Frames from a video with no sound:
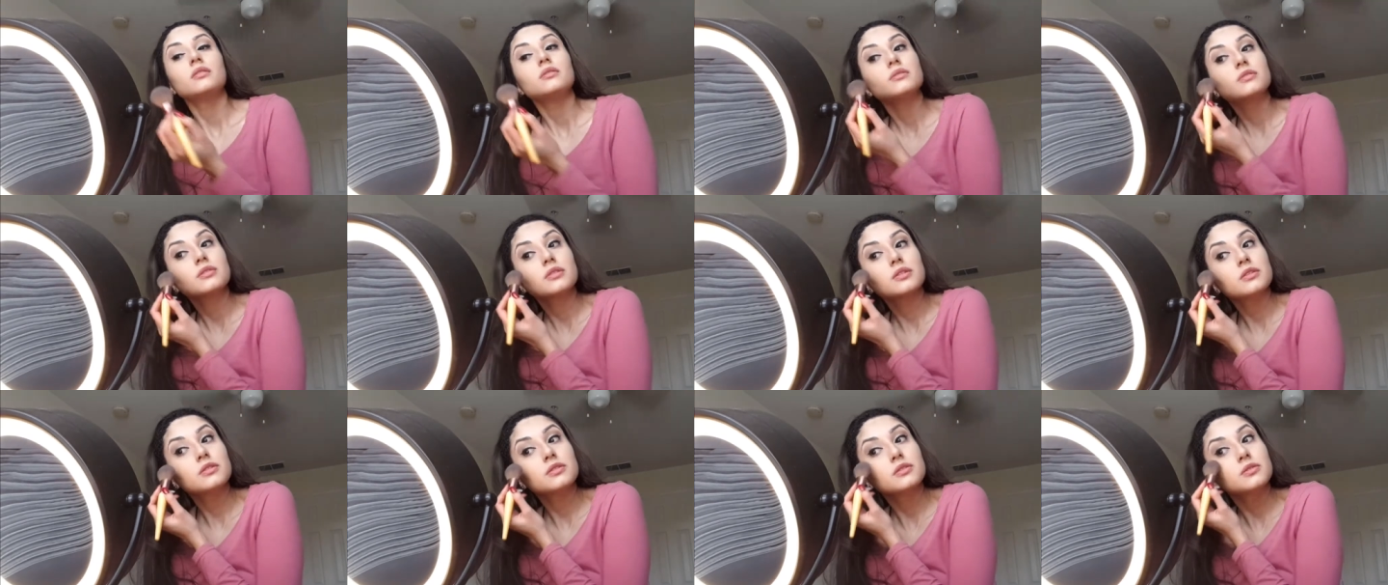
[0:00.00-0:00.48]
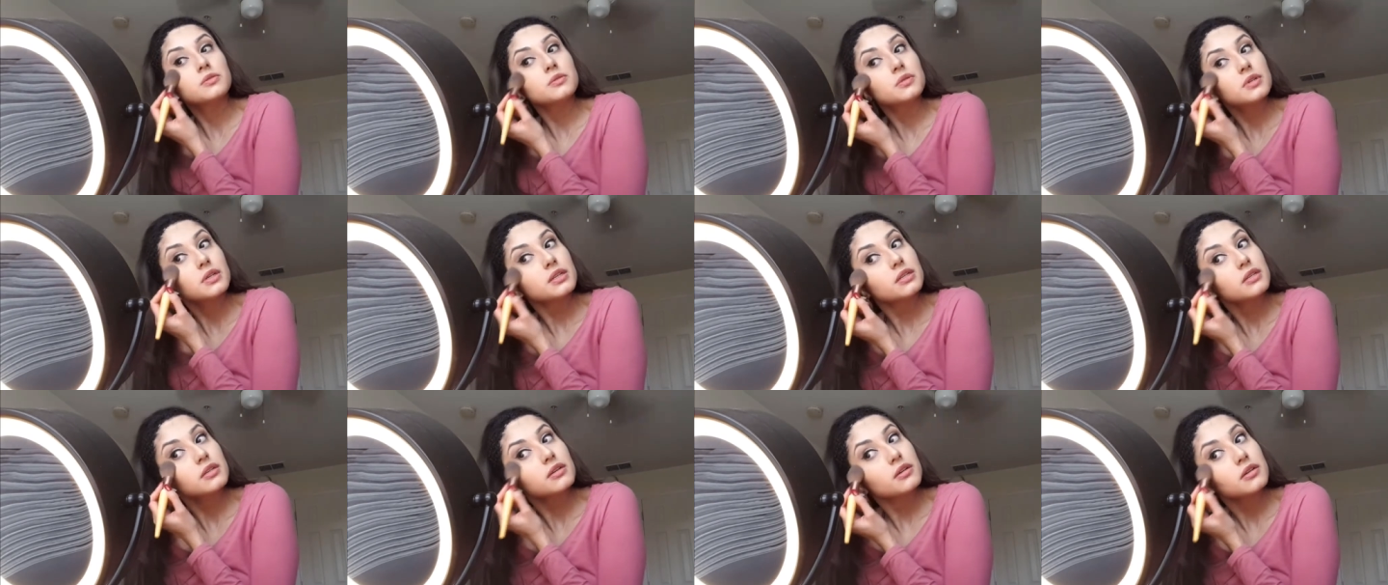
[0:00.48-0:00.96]
Just gonna do it
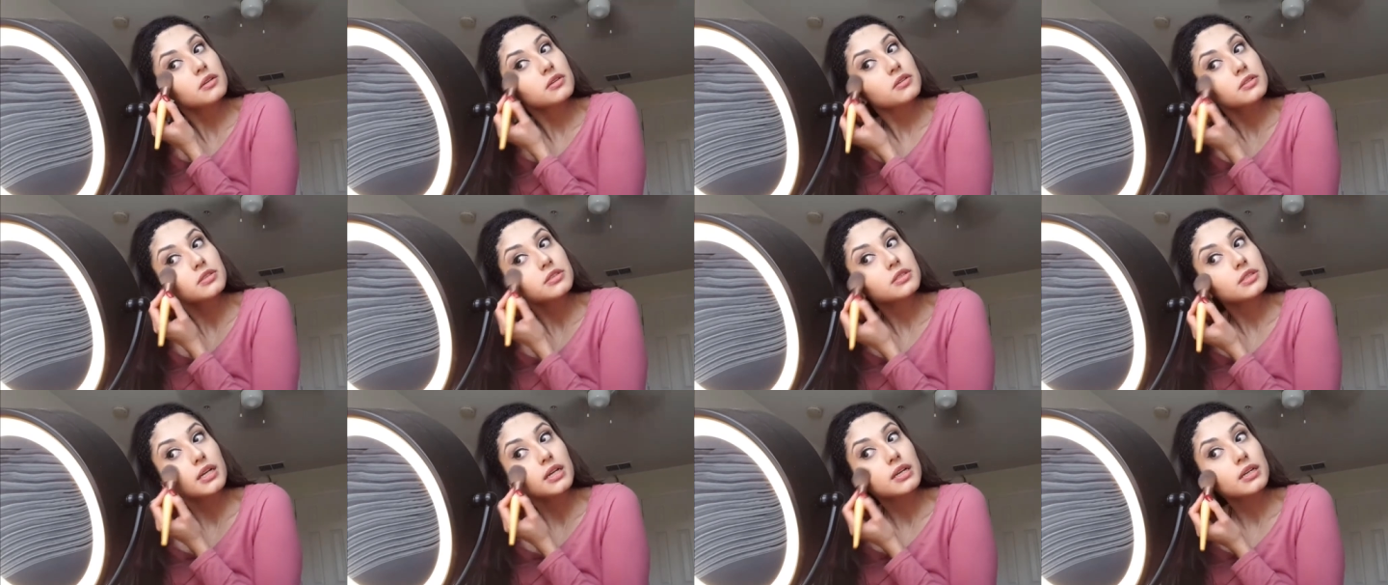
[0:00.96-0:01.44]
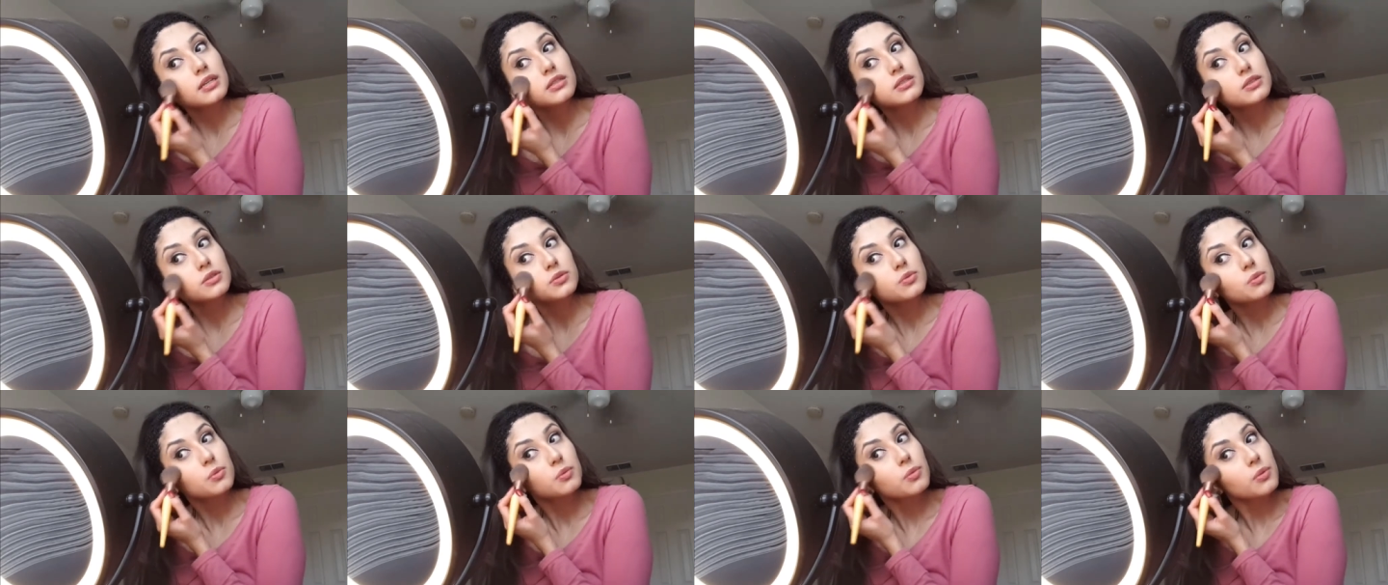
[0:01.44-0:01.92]
on the other side
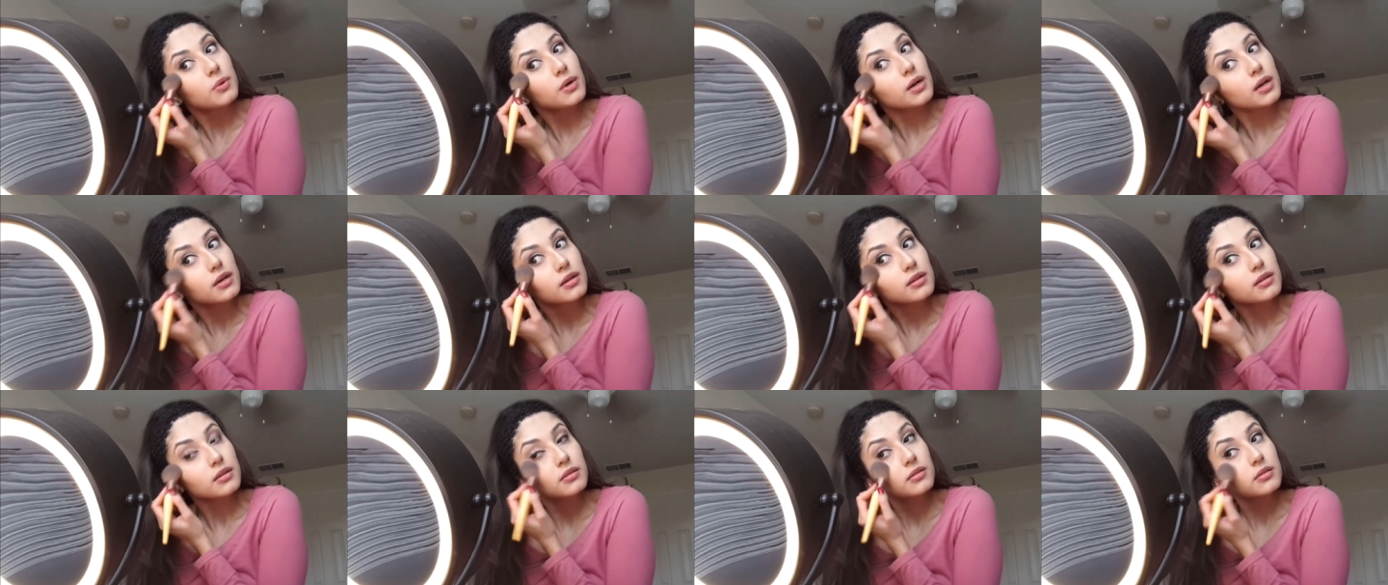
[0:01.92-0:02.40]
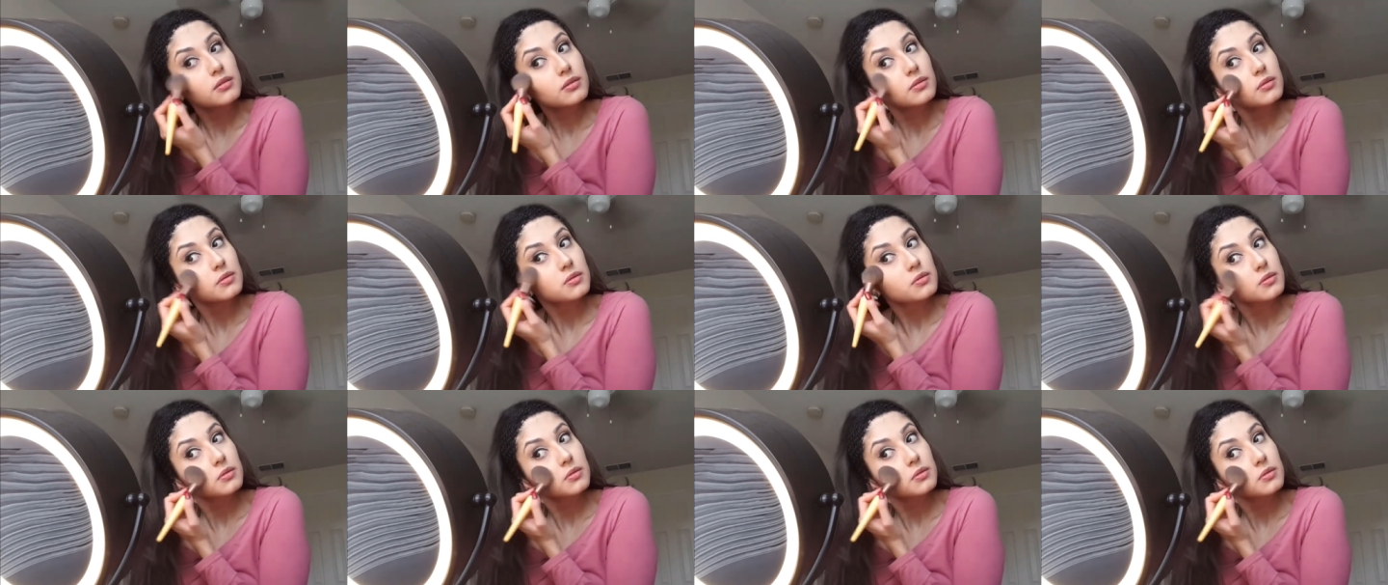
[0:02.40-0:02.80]
as well.